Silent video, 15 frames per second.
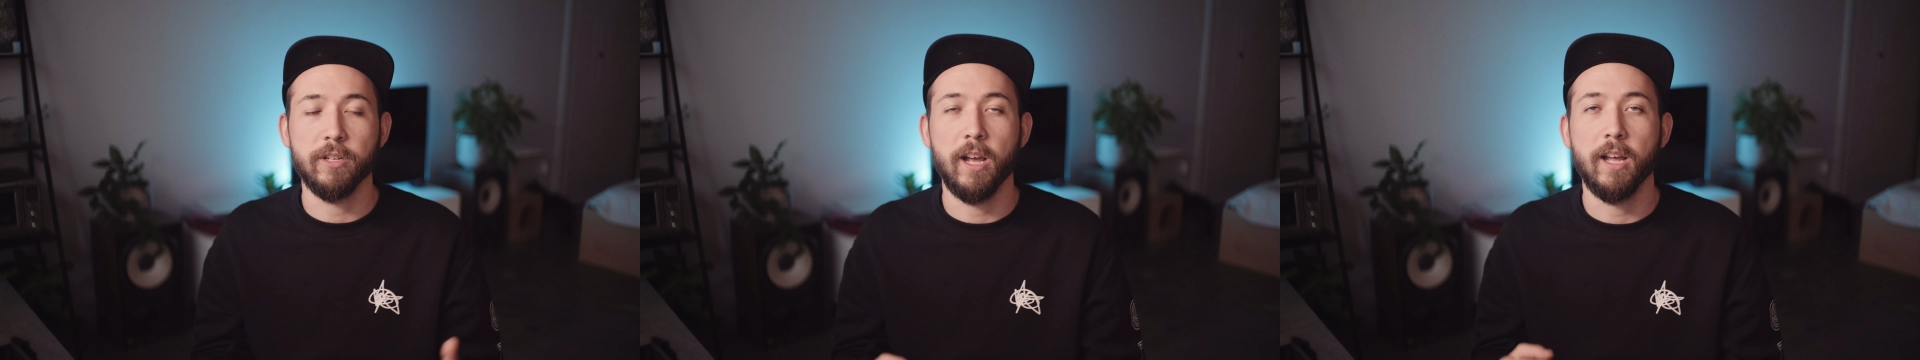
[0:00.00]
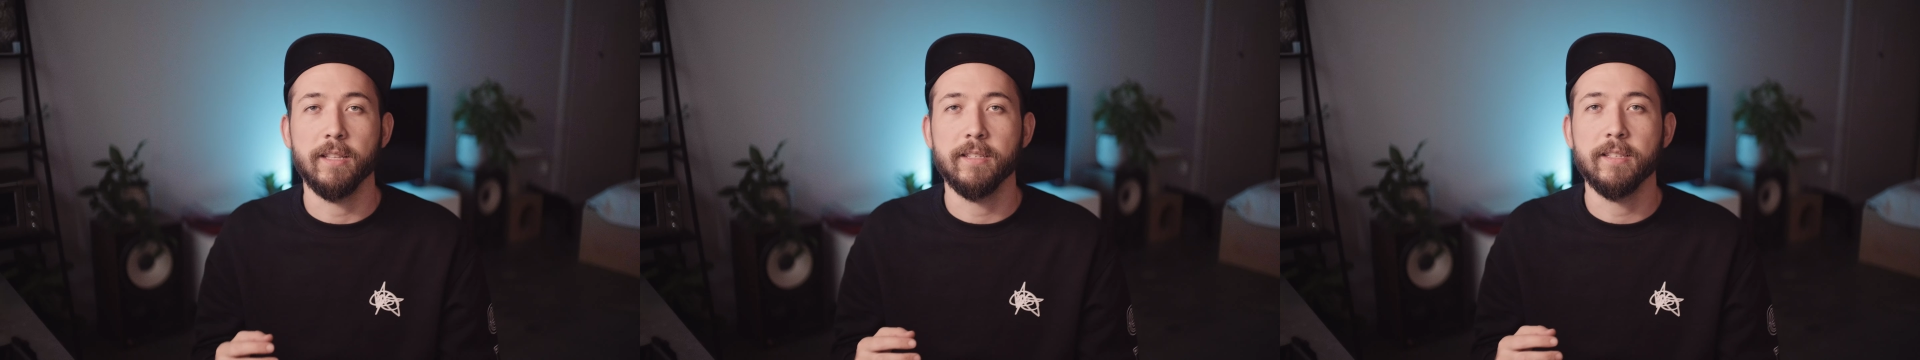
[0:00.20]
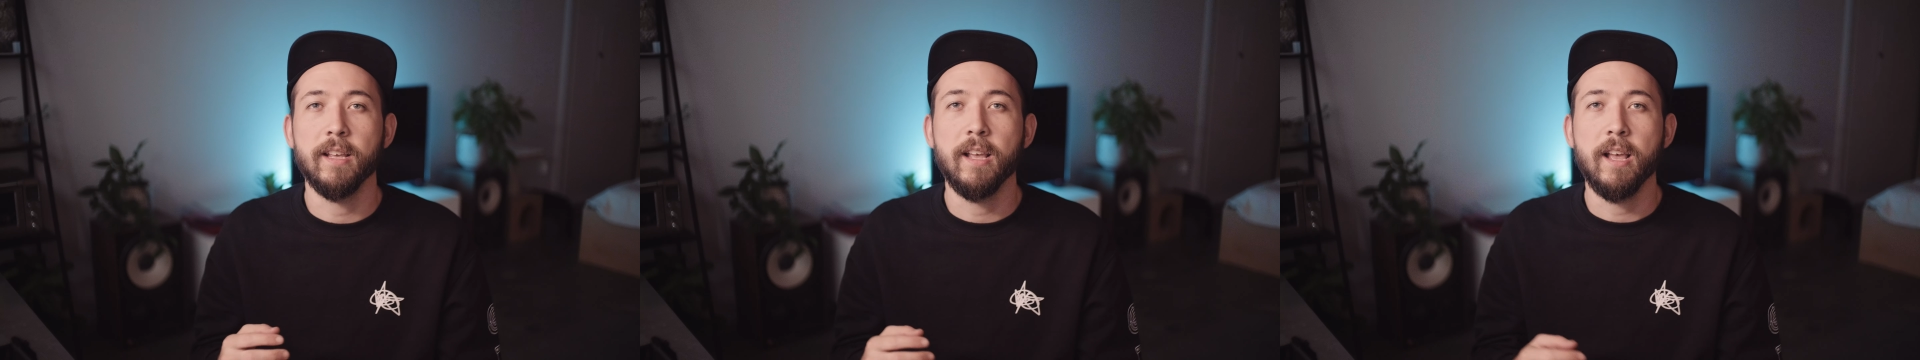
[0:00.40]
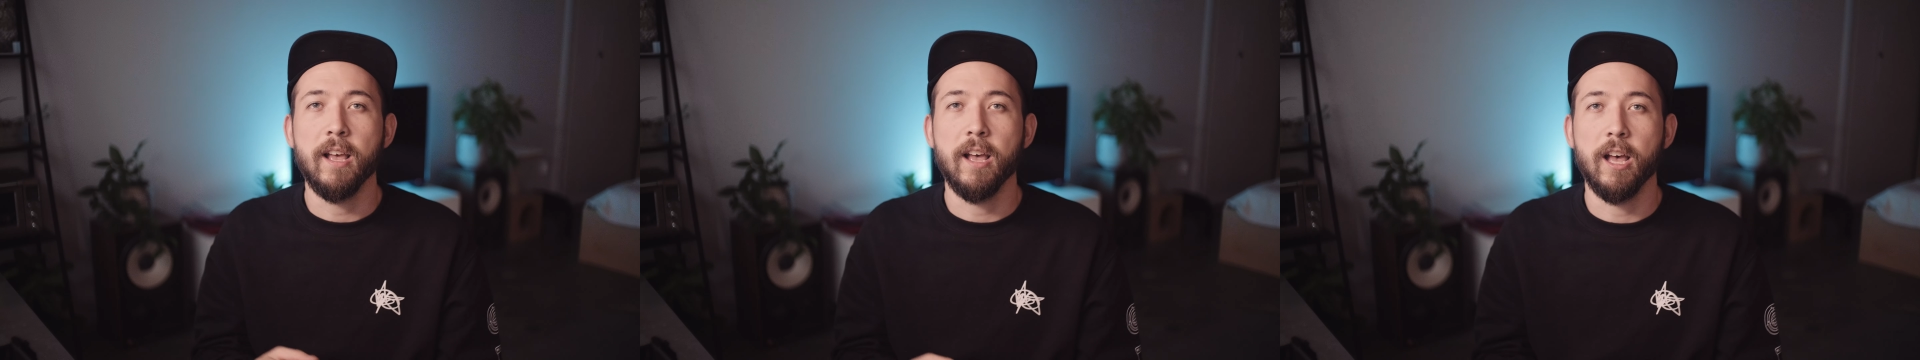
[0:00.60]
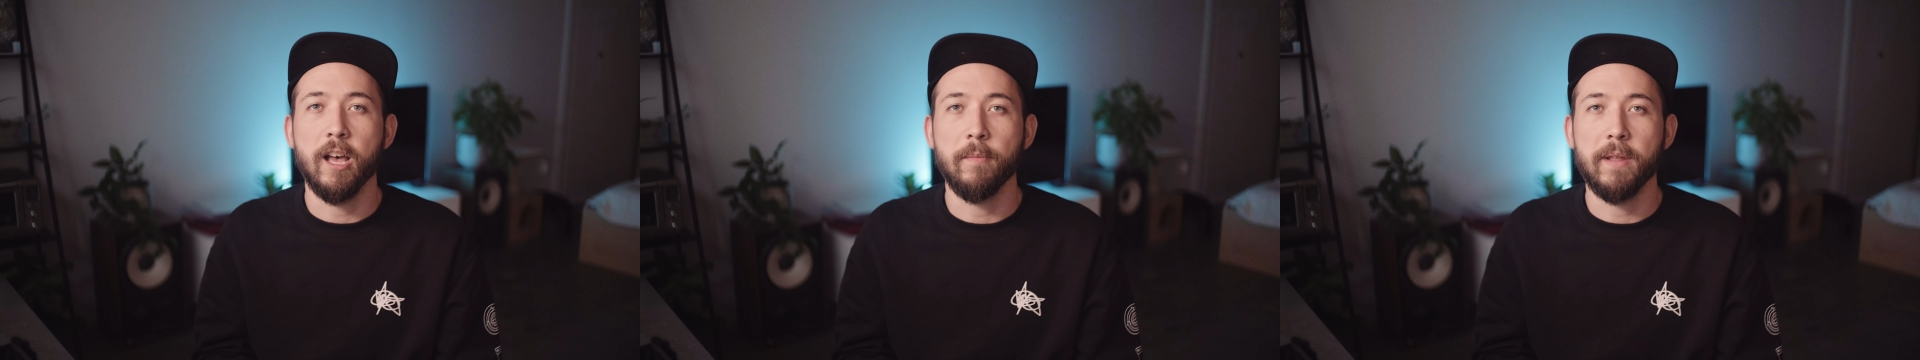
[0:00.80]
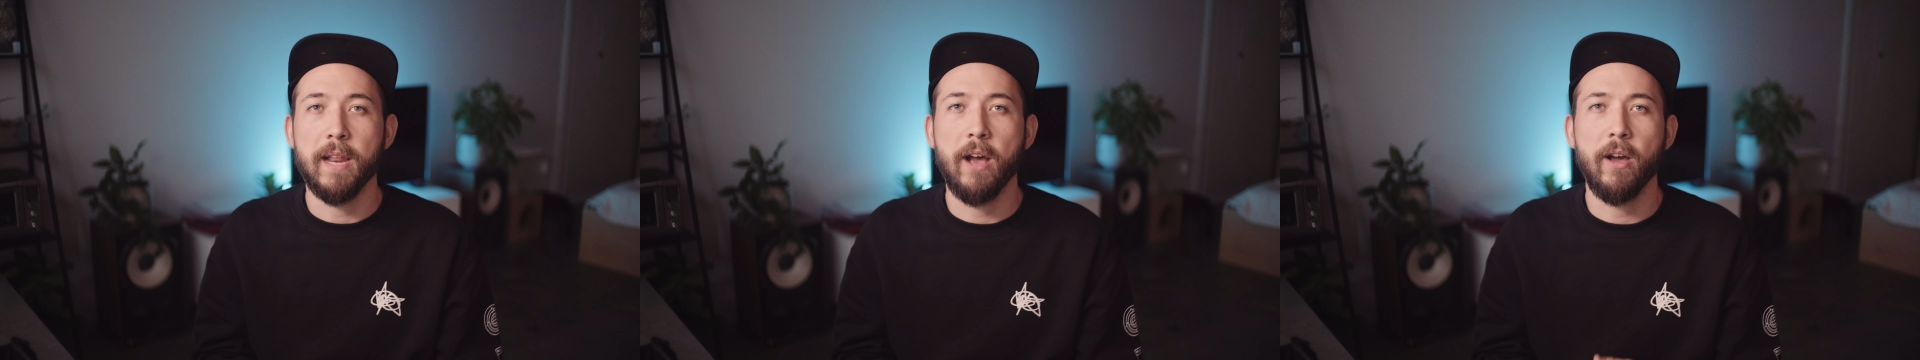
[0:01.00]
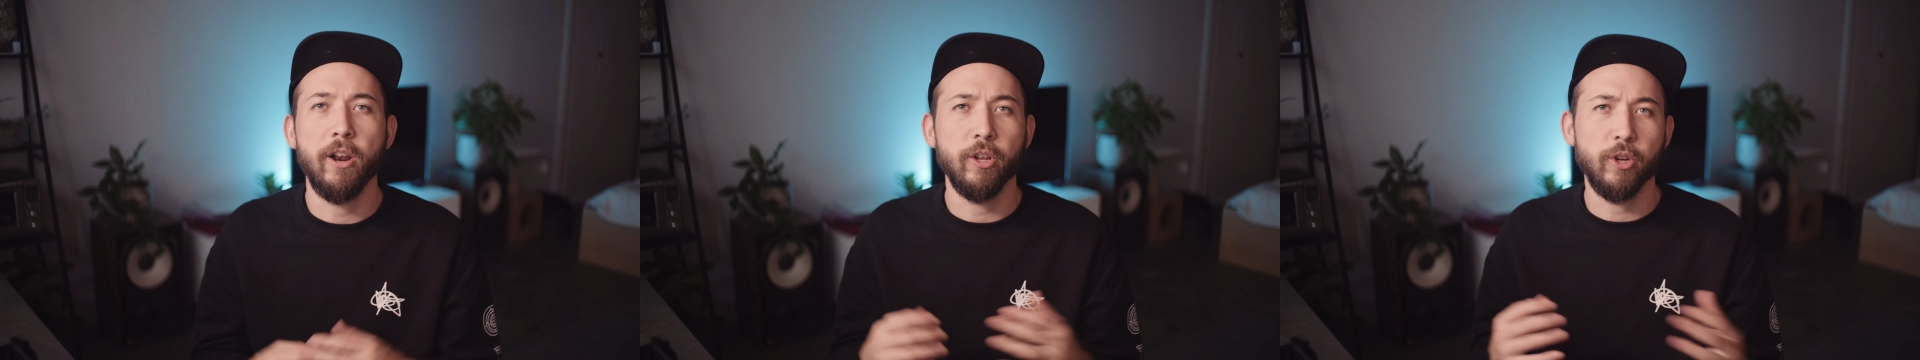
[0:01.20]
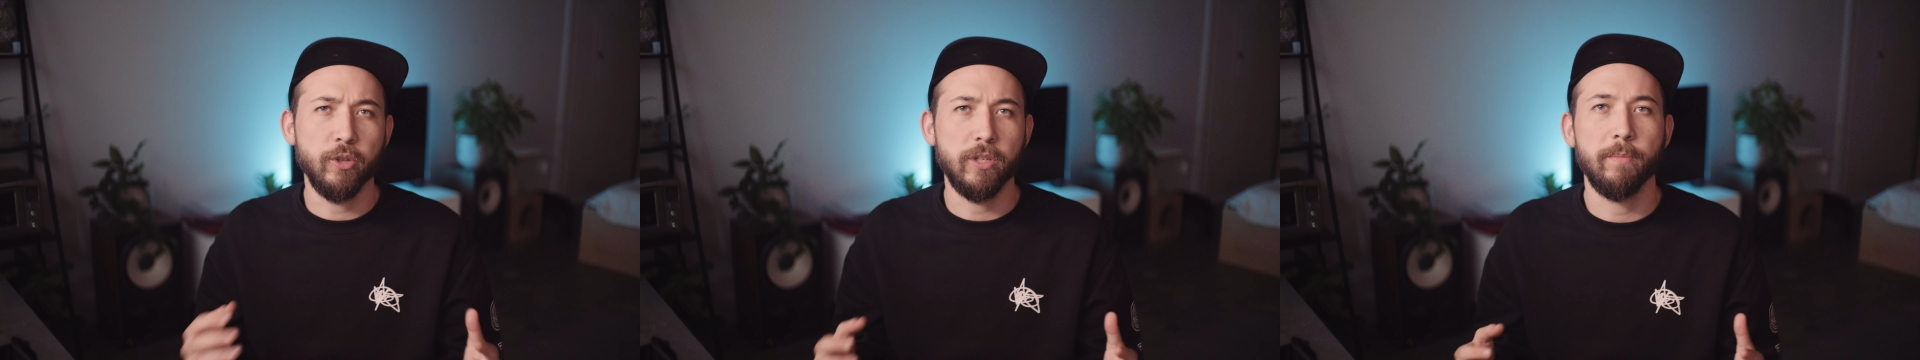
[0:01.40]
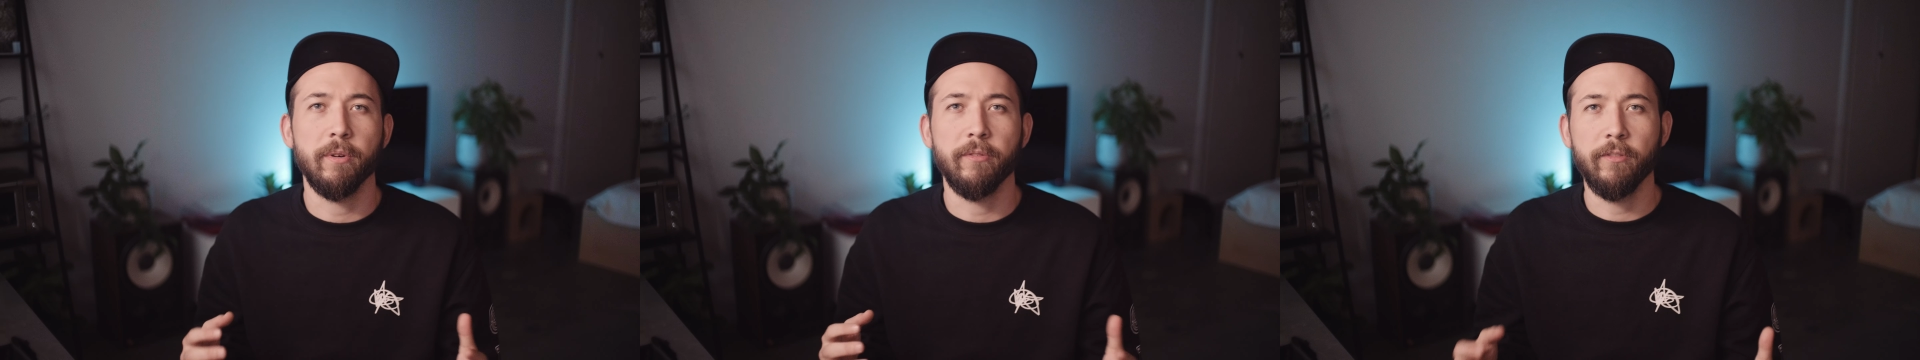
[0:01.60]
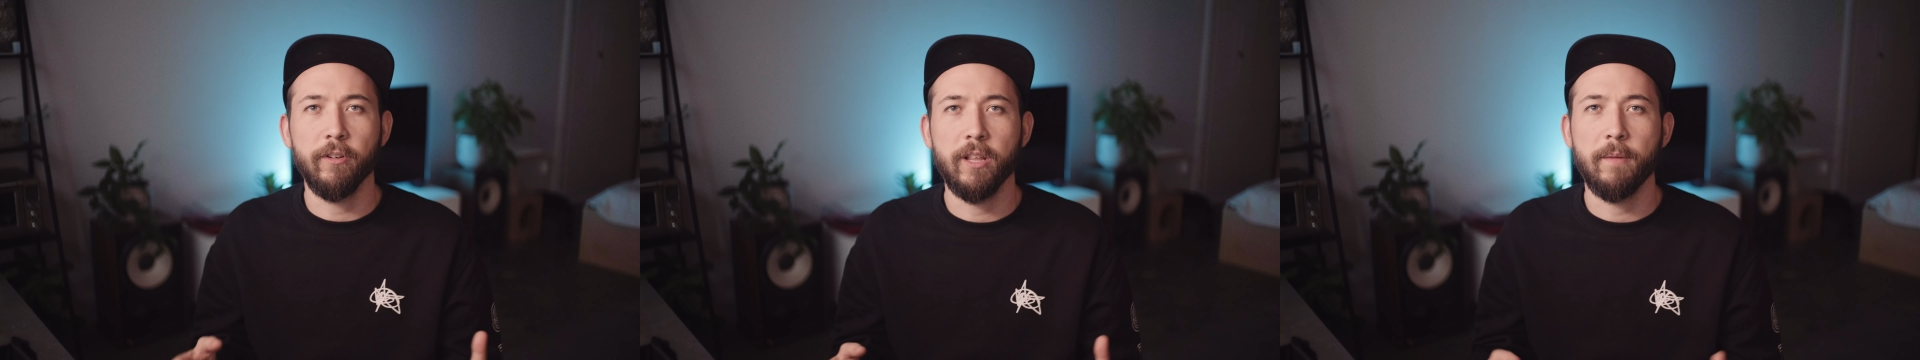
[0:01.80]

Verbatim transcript: shots, um, and how I don't usually prefer